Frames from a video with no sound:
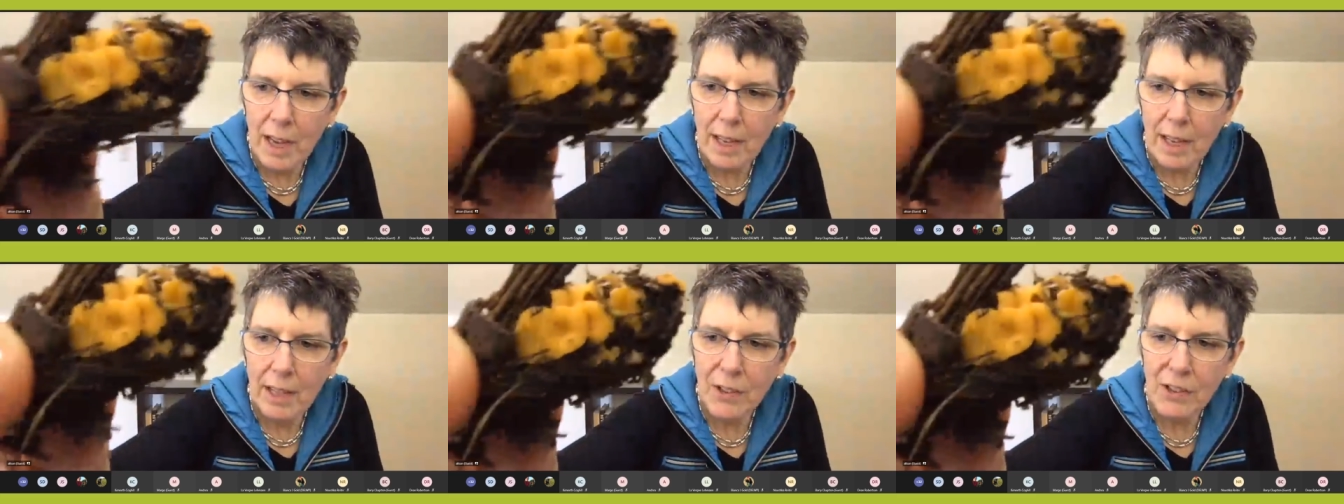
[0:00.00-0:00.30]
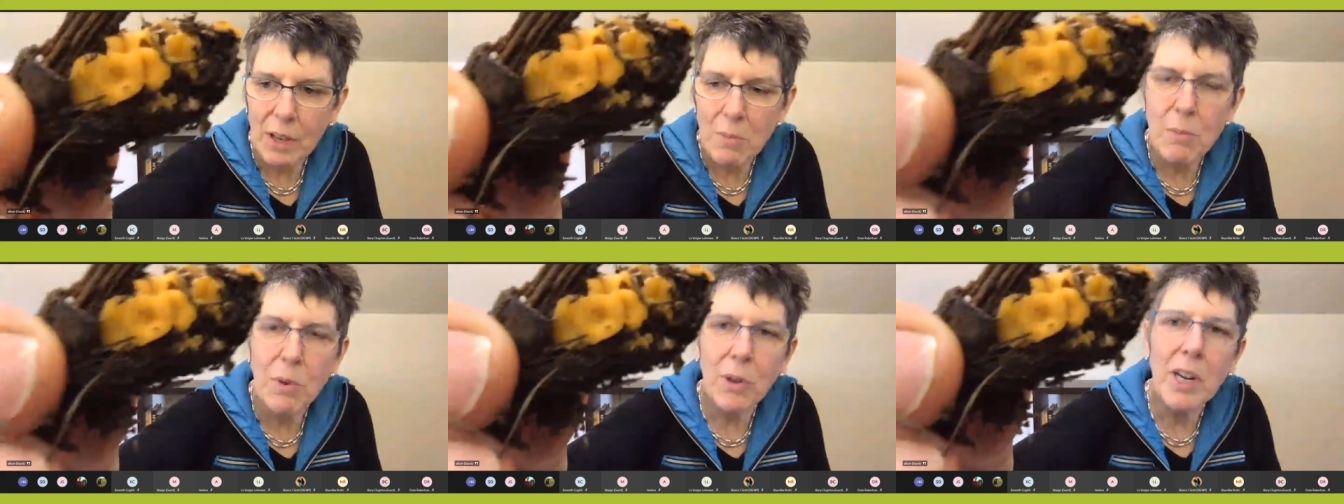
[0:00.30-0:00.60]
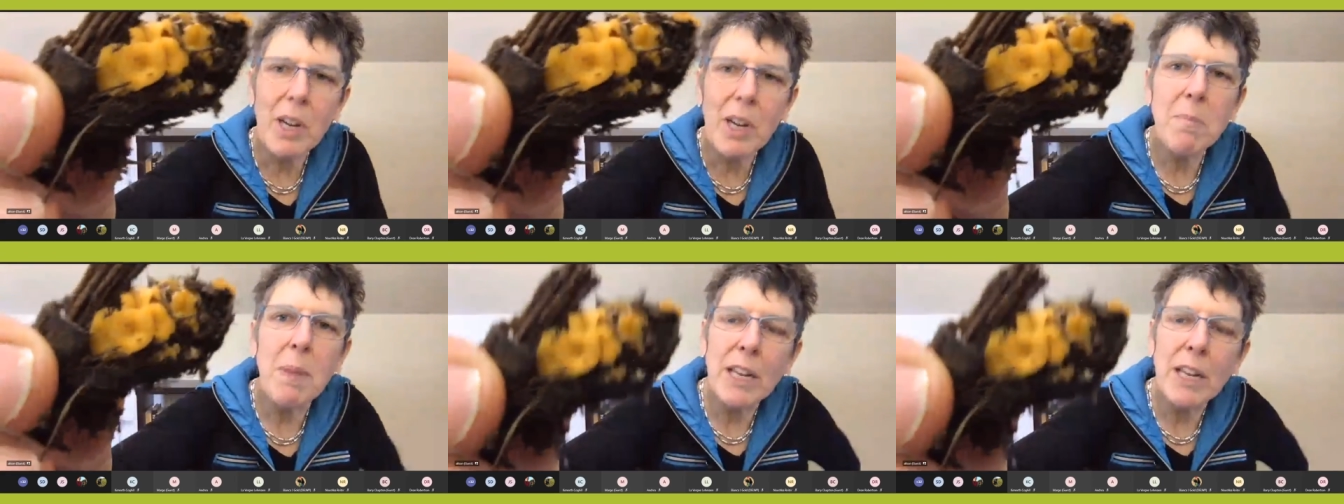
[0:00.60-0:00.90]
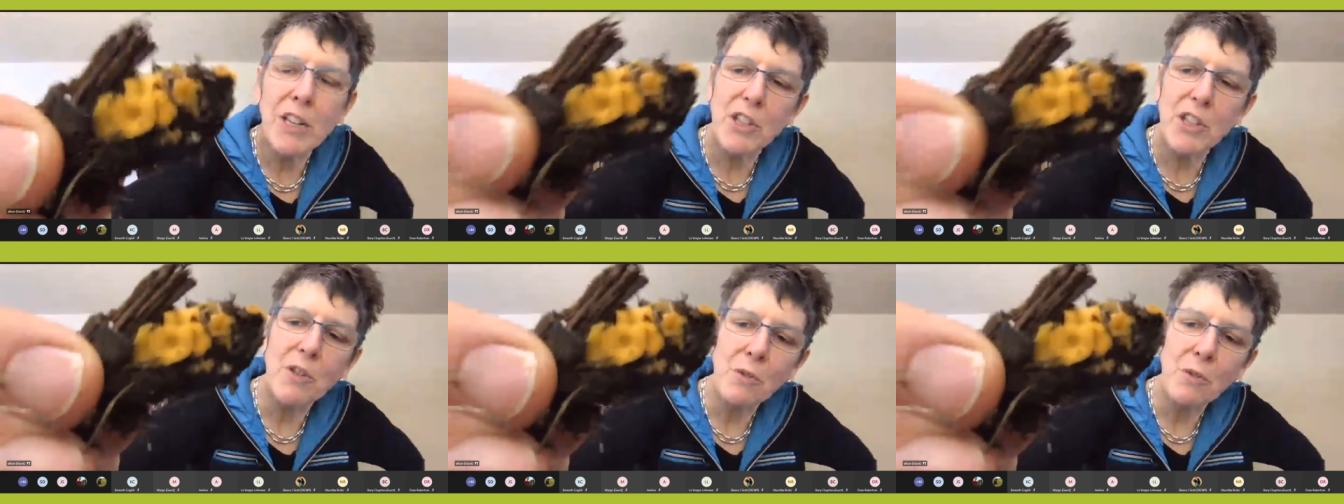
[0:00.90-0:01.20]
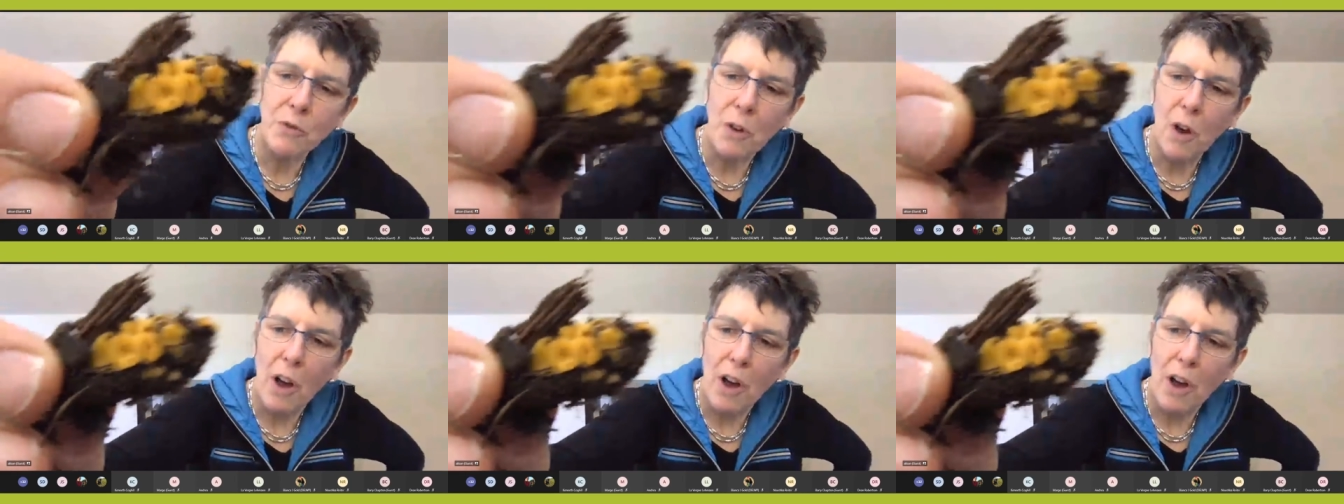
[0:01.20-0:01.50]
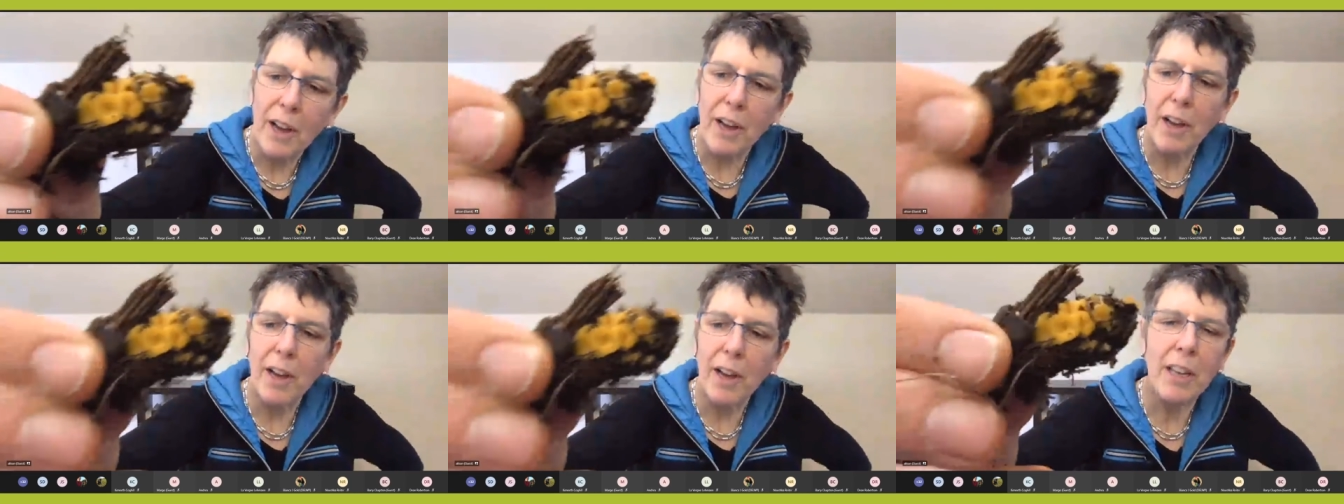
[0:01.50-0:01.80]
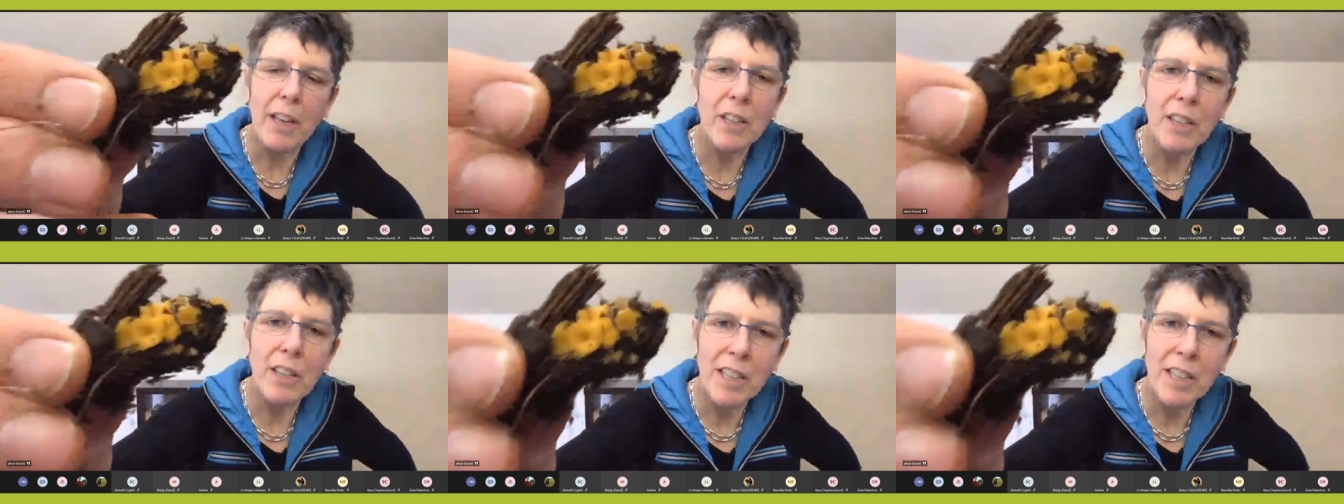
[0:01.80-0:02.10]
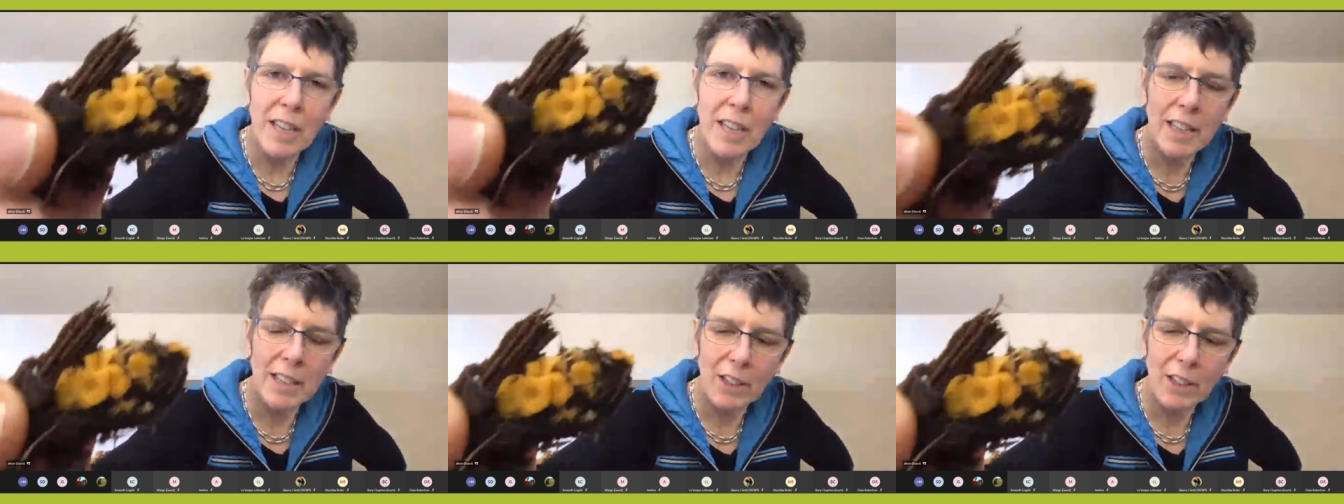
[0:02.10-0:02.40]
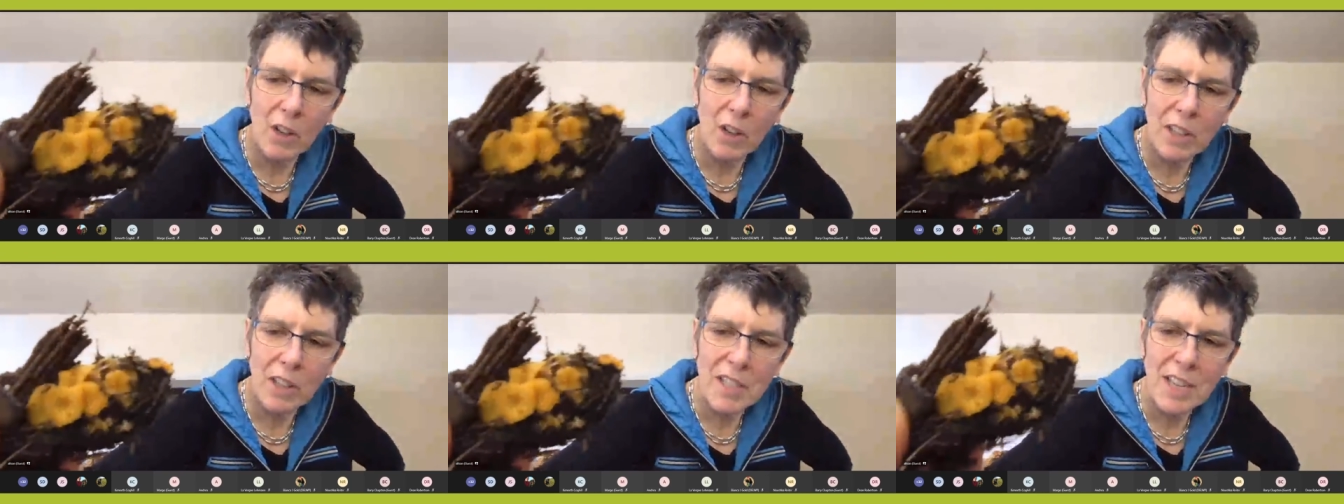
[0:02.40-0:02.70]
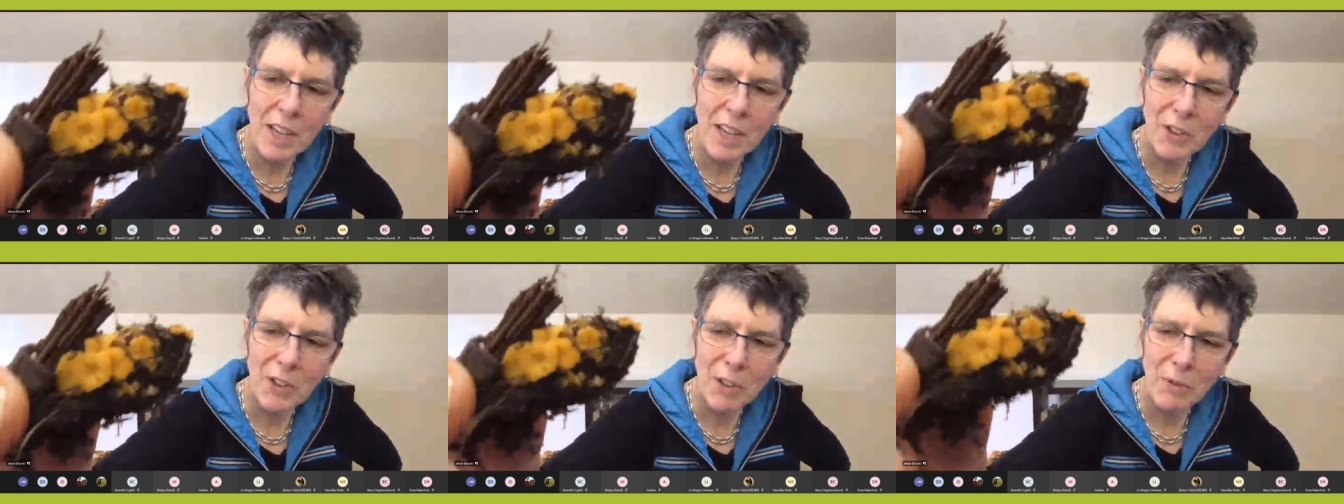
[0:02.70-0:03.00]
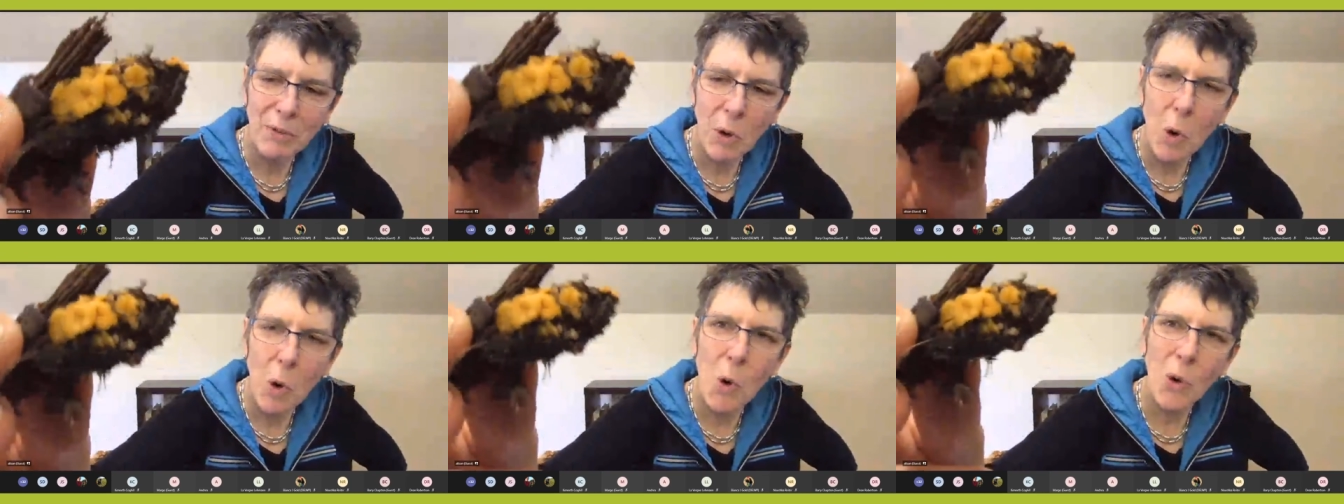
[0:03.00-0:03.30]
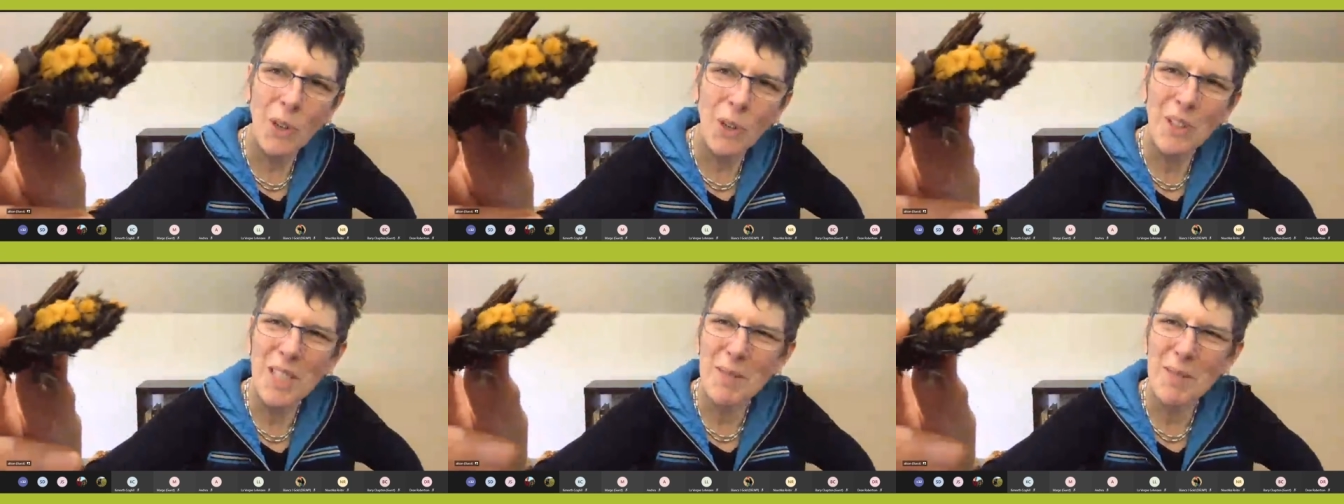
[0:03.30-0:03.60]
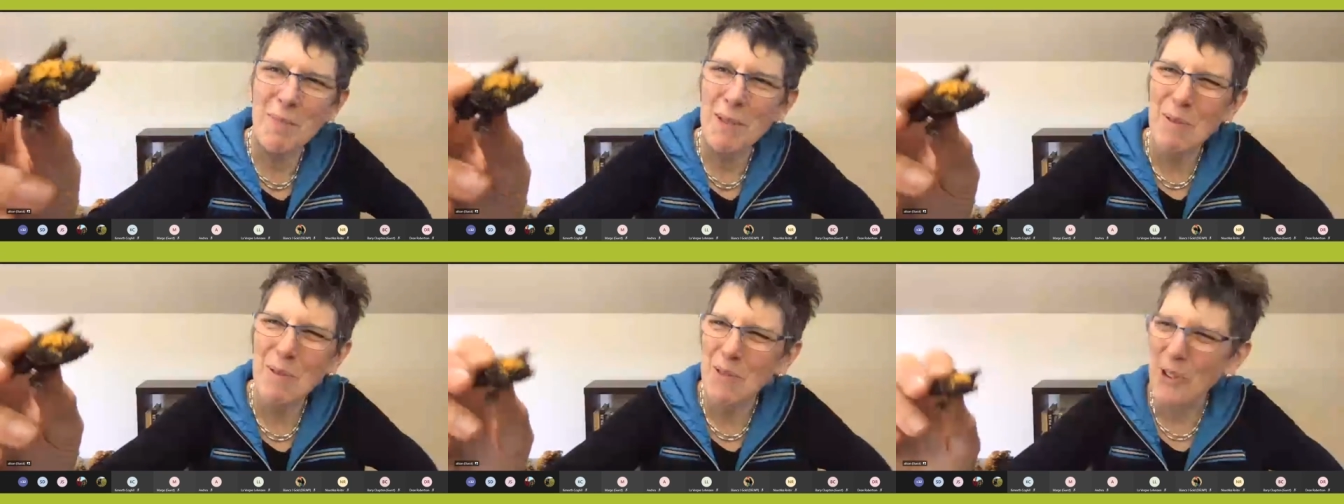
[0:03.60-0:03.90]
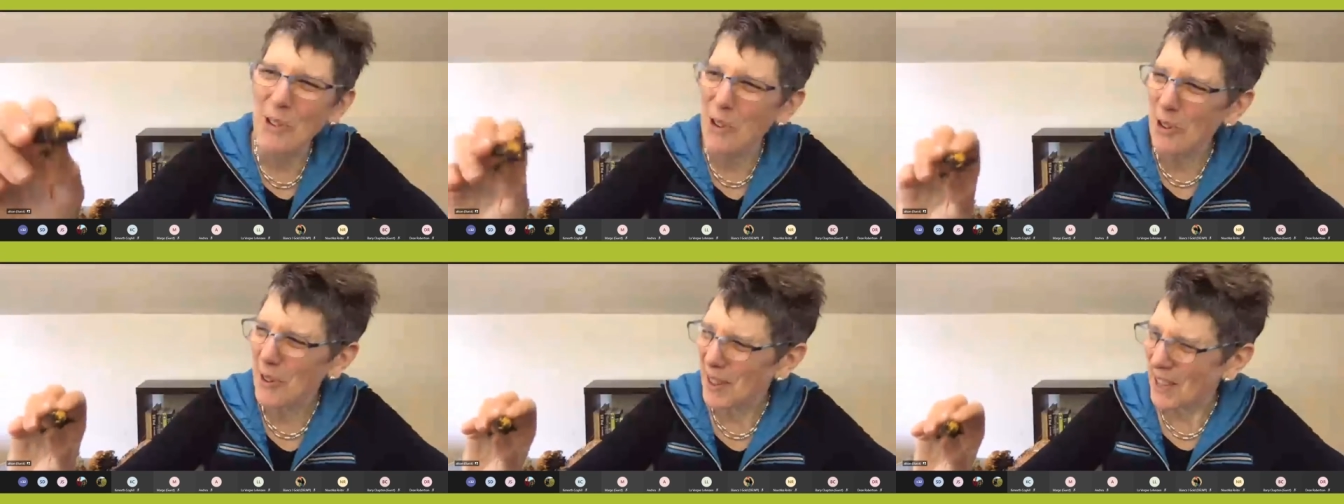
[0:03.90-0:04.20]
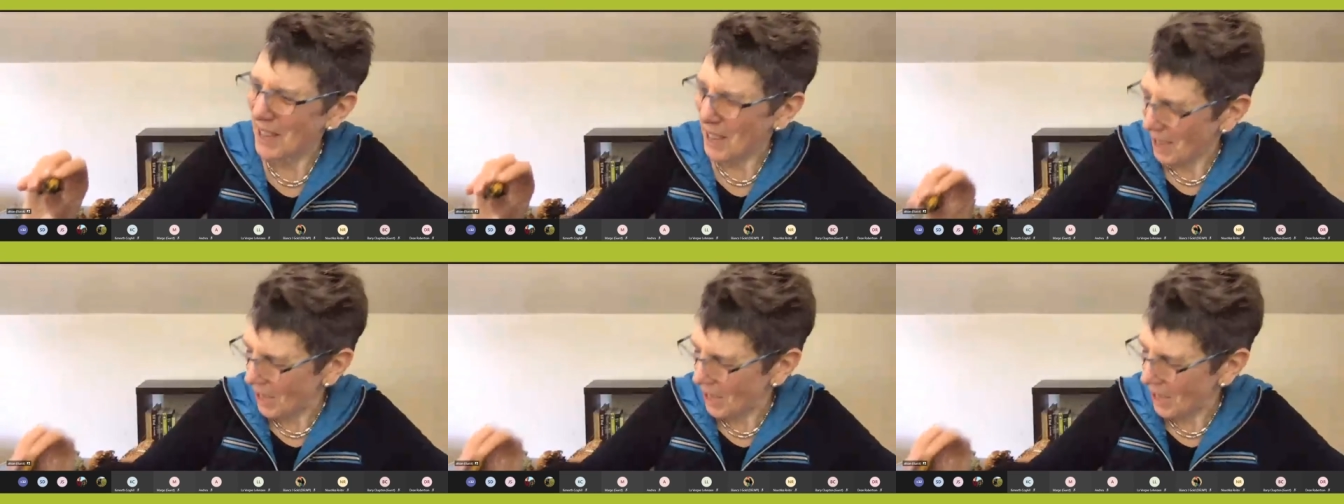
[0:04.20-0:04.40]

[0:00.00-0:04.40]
And somebody mentioned fire in the, in the context of orchids before.